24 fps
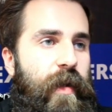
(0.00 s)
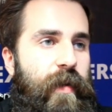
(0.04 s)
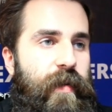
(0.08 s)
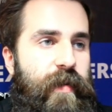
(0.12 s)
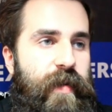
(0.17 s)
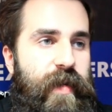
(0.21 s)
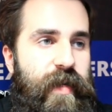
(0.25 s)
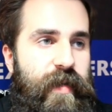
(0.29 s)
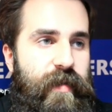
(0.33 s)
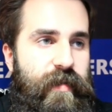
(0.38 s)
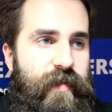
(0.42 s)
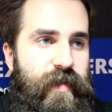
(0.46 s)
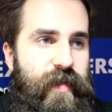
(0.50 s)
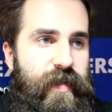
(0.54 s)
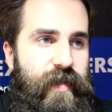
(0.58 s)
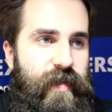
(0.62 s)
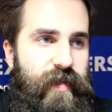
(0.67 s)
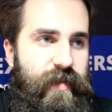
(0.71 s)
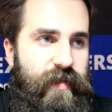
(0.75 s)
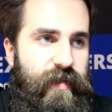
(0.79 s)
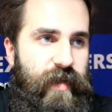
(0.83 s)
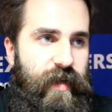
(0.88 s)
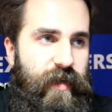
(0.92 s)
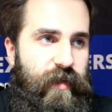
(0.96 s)
This
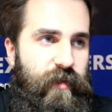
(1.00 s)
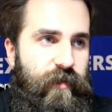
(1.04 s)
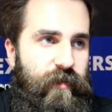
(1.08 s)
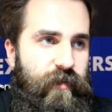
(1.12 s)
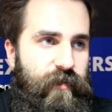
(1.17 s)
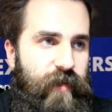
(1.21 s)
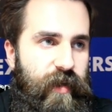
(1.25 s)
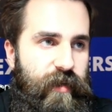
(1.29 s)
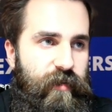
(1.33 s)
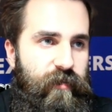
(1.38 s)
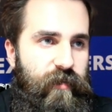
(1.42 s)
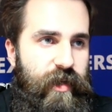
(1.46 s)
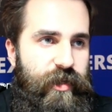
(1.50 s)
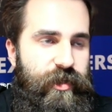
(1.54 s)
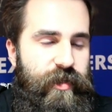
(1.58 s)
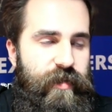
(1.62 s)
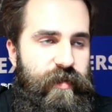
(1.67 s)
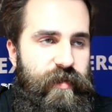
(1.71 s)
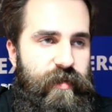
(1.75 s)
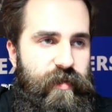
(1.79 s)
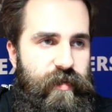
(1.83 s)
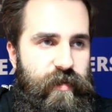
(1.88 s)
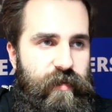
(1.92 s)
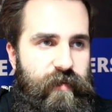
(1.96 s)
is a
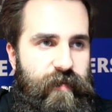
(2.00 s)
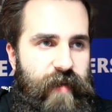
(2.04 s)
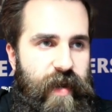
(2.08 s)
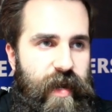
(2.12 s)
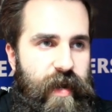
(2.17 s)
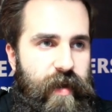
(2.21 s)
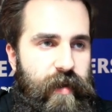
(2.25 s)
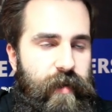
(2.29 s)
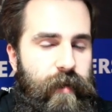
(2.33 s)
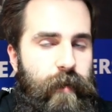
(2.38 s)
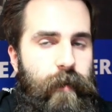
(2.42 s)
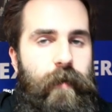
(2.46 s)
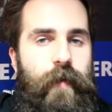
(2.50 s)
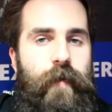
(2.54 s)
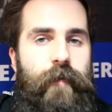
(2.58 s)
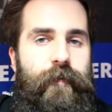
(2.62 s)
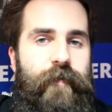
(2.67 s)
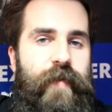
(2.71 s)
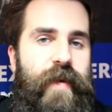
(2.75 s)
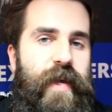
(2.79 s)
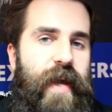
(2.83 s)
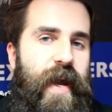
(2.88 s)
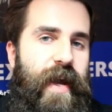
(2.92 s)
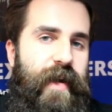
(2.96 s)
congratulation survey.
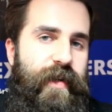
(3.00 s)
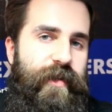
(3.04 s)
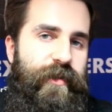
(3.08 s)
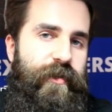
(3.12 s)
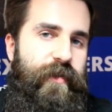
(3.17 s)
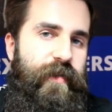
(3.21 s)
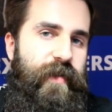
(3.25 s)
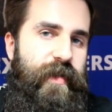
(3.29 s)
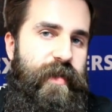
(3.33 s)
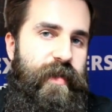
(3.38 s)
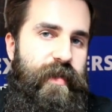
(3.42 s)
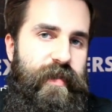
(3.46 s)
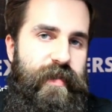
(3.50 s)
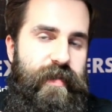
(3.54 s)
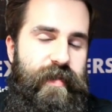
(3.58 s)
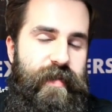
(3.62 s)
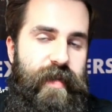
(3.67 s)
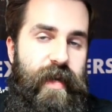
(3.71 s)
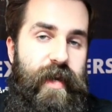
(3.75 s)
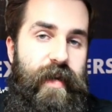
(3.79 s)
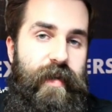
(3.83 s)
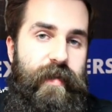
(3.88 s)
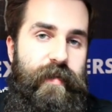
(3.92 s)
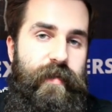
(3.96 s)
We actually
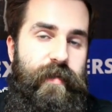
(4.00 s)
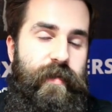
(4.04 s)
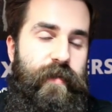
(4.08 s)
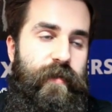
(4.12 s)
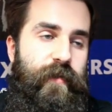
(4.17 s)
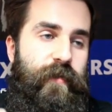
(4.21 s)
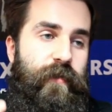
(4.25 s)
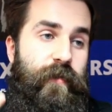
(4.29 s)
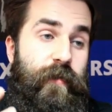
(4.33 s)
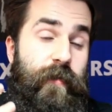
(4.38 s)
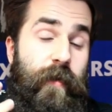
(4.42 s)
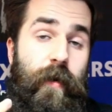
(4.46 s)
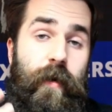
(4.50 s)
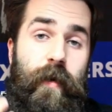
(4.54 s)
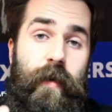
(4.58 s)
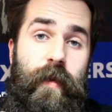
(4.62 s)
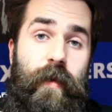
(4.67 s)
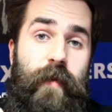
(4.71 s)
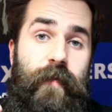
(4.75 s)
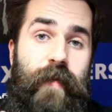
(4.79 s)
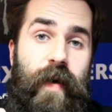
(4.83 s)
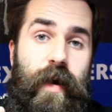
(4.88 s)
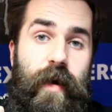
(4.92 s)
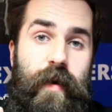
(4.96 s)
sent to
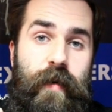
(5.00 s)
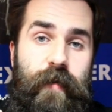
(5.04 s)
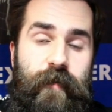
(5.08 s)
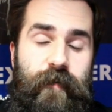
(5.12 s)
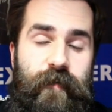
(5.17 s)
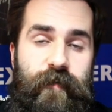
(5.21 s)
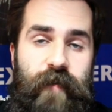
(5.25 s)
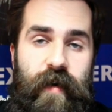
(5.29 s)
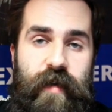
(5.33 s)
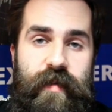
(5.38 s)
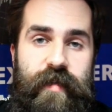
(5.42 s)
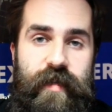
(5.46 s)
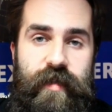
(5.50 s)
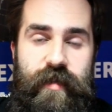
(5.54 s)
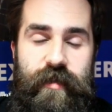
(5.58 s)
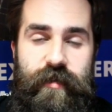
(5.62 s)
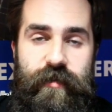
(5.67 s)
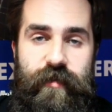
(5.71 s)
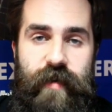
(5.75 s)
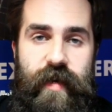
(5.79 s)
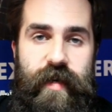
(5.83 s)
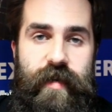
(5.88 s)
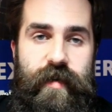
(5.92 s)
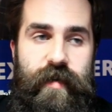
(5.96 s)
all of our funded
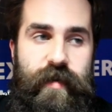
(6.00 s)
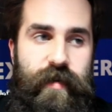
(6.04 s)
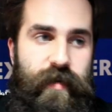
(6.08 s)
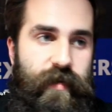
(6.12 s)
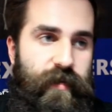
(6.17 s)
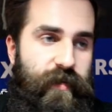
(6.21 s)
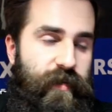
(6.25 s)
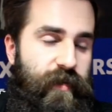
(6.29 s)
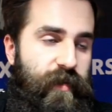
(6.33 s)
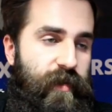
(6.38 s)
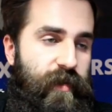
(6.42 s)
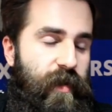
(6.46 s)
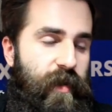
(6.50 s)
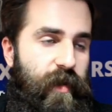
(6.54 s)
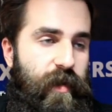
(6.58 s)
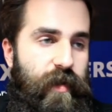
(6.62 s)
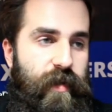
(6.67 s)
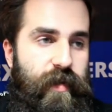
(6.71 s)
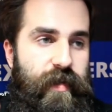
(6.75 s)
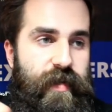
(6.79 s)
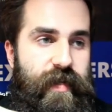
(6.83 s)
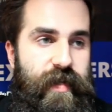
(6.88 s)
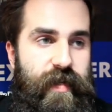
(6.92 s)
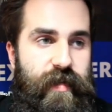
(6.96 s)
traders
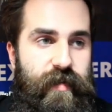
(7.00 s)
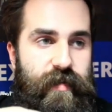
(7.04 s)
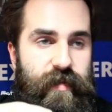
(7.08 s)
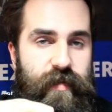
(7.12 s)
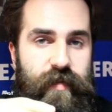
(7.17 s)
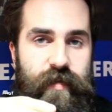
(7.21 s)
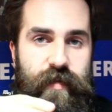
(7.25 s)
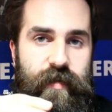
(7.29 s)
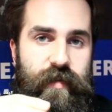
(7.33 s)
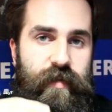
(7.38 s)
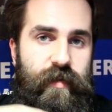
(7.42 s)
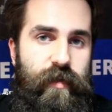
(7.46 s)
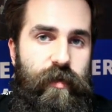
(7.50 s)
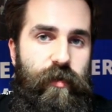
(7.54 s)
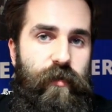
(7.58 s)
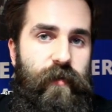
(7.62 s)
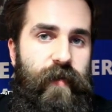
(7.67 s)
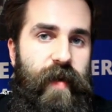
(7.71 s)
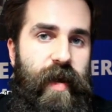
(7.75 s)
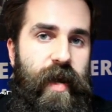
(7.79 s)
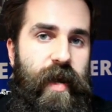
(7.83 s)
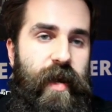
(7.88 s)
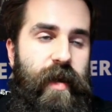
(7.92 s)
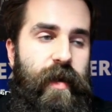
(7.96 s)
this
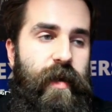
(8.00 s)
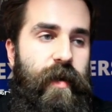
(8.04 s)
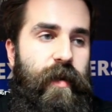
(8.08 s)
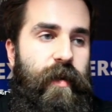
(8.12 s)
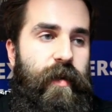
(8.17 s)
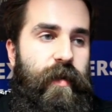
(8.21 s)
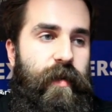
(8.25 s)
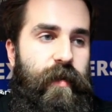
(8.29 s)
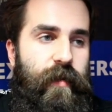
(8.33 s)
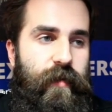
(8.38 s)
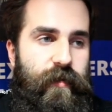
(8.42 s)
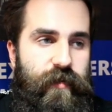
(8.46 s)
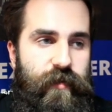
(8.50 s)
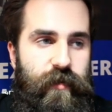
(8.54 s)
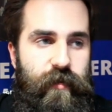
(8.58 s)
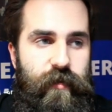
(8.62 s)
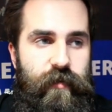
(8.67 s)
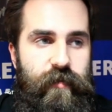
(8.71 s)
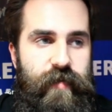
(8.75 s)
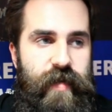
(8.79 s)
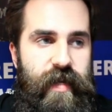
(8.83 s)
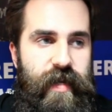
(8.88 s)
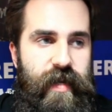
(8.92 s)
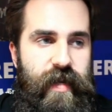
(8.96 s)
survey
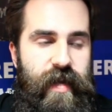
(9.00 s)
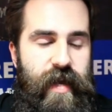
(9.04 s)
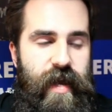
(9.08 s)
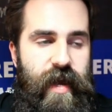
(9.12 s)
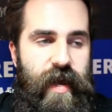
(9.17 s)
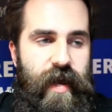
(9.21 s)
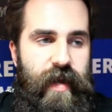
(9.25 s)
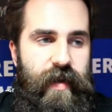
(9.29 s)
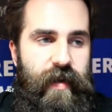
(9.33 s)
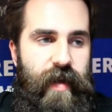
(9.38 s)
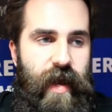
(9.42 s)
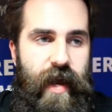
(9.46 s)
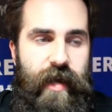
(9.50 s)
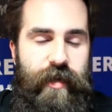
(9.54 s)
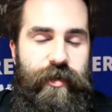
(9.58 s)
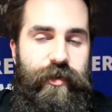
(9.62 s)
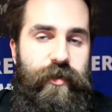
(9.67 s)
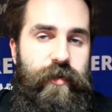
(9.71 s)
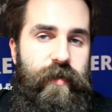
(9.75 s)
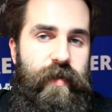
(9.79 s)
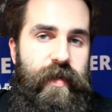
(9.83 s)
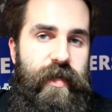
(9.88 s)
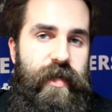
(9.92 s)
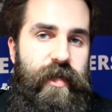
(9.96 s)
so they can
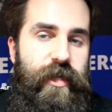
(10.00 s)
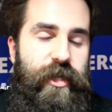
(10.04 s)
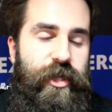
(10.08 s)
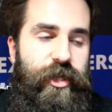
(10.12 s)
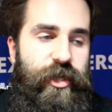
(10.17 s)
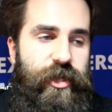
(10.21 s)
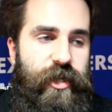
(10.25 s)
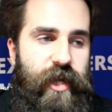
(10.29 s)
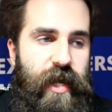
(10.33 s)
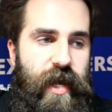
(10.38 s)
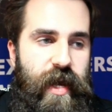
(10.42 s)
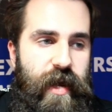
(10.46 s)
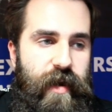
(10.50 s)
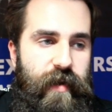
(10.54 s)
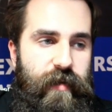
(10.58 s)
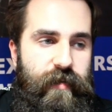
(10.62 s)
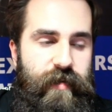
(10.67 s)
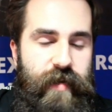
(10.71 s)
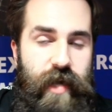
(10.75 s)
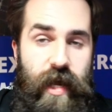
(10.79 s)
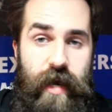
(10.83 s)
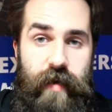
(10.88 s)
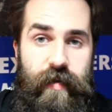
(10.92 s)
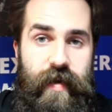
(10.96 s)
actually
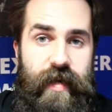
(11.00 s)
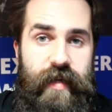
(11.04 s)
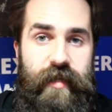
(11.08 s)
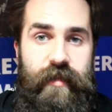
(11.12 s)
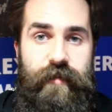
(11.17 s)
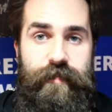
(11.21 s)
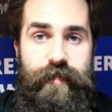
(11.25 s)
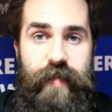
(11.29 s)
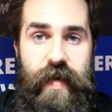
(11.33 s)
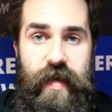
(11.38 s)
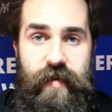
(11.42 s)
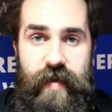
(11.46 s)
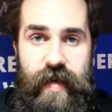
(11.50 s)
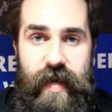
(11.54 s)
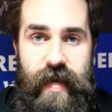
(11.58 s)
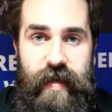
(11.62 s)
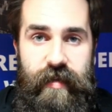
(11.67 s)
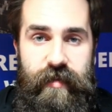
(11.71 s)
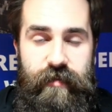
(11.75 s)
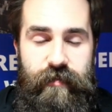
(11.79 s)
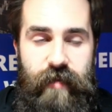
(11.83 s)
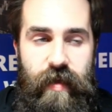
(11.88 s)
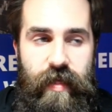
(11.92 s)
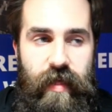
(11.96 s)
share their
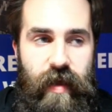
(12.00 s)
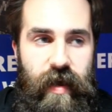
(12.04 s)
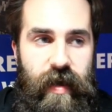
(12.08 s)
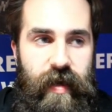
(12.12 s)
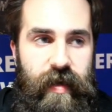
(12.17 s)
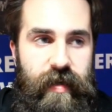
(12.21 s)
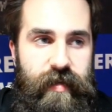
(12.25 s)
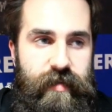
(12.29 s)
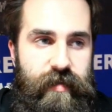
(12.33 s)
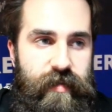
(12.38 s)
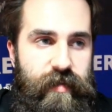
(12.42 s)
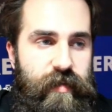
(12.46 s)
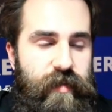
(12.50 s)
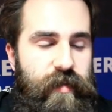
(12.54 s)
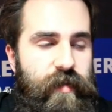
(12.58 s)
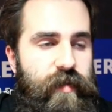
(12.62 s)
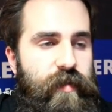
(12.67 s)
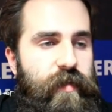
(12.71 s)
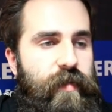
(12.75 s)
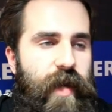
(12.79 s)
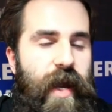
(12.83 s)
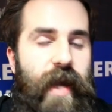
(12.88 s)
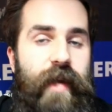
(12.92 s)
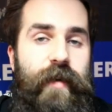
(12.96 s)
experience with us.
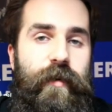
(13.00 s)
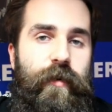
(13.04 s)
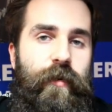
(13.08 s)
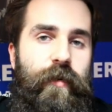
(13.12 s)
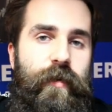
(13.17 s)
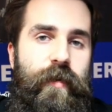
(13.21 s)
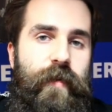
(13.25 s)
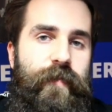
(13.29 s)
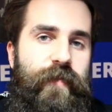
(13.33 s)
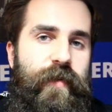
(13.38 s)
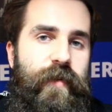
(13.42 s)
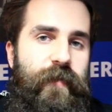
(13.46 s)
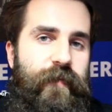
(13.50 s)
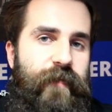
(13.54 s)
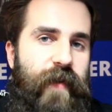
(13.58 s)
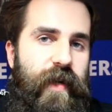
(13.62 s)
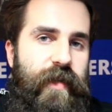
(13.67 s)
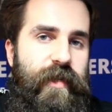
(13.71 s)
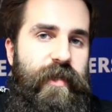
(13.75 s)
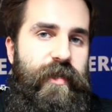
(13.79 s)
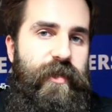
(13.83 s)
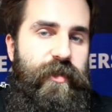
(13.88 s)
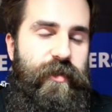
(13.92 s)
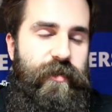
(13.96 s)
And all of the
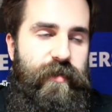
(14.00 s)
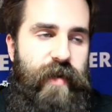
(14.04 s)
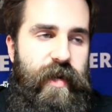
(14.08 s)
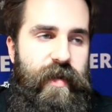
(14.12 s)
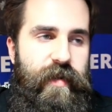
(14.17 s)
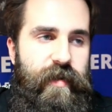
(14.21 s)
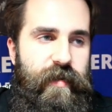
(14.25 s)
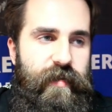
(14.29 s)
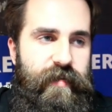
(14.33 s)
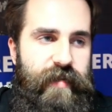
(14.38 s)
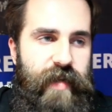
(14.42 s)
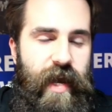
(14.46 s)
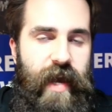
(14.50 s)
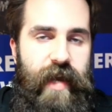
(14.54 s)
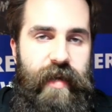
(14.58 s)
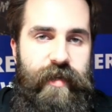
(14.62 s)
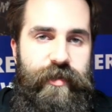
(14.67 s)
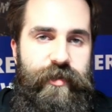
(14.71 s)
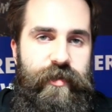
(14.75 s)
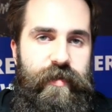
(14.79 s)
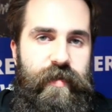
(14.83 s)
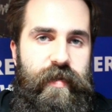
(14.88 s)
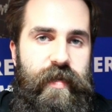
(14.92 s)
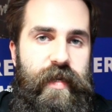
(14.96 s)
funded traders
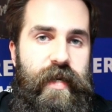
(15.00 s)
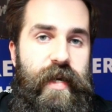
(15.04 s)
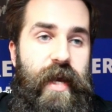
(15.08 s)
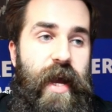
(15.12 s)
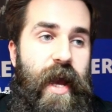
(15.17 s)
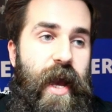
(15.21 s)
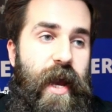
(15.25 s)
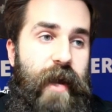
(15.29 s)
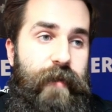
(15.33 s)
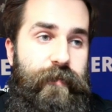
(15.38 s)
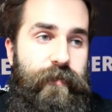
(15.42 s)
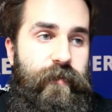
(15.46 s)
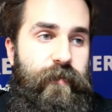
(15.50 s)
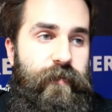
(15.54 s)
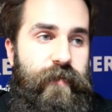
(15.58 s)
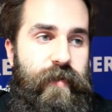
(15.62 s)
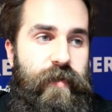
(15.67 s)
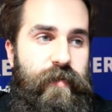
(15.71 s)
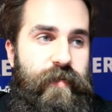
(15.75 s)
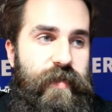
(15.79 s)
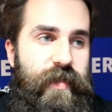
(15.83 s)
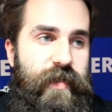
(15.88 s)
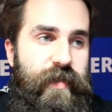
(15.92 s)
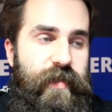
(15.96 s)
actually have to
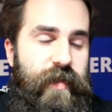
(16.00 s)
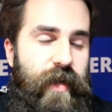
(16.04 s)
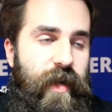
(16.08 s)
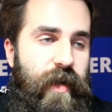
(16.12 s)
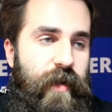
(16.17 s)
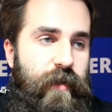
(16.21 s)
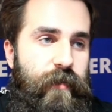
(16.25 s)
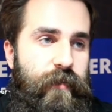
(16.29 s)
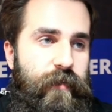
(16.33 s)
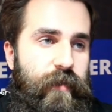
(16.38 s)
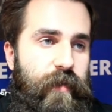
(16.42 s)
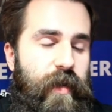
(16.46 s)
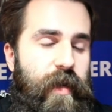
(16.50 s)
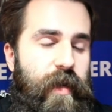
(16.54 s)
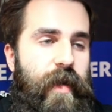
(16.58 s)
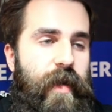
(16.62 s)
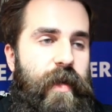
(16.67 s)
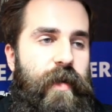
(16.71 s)
fill this out.